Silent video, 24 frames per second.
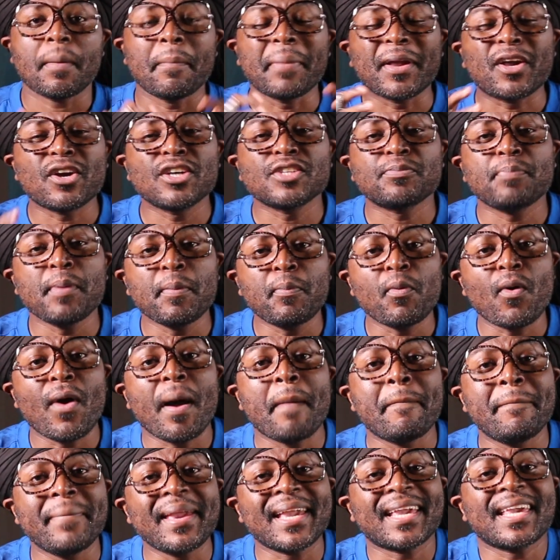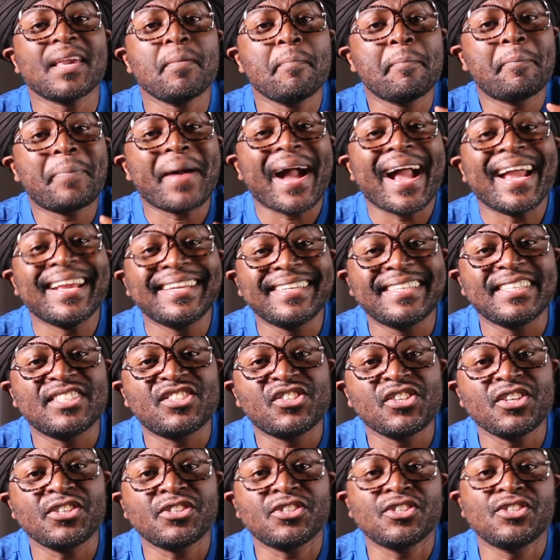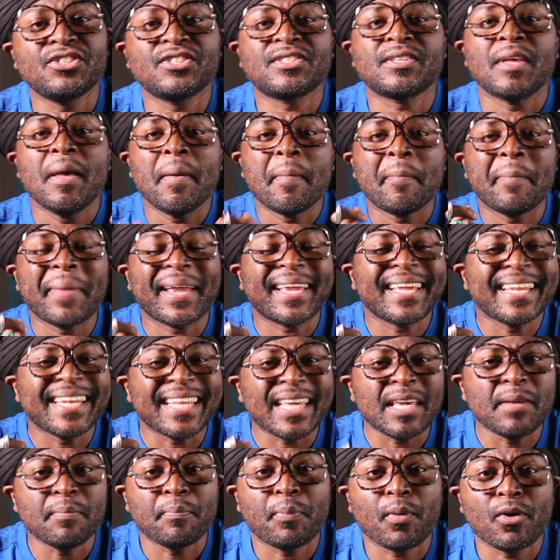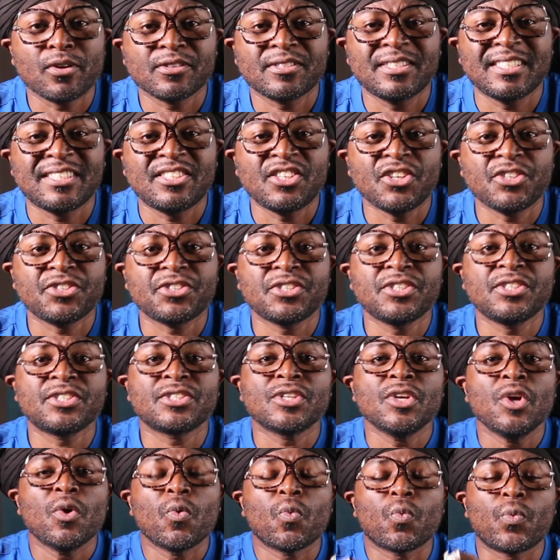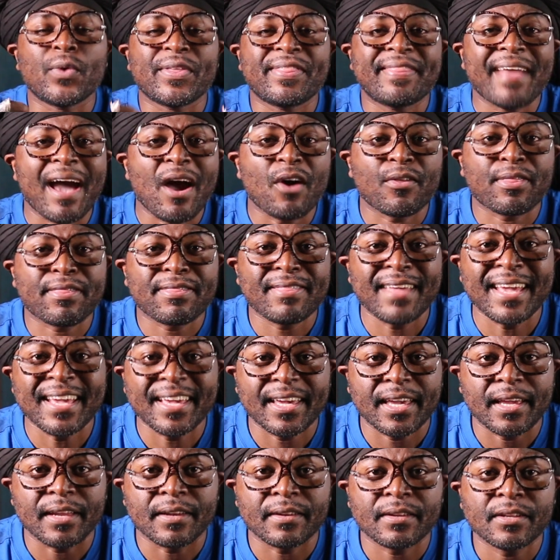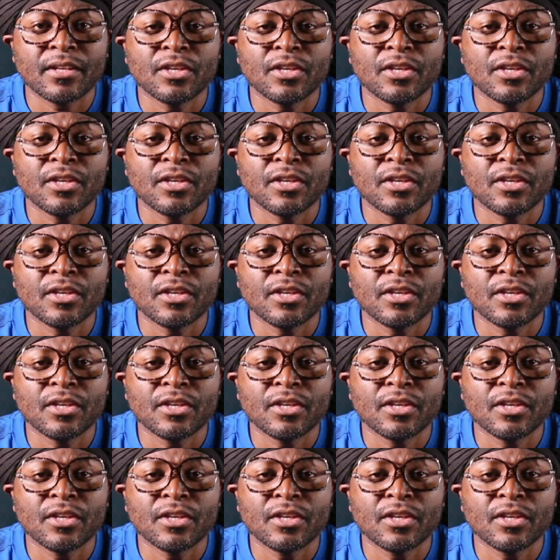Because people are making buying decisions, making impulse decisions without thinking.